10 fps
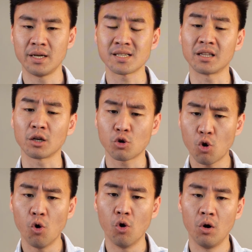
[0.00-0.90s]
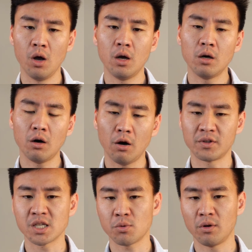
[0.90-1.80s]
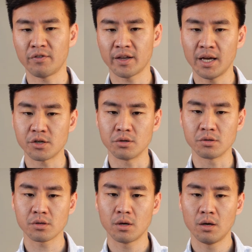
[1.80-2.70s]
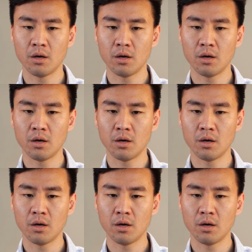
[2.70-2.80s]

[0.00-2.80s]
is at the core of these qualifications,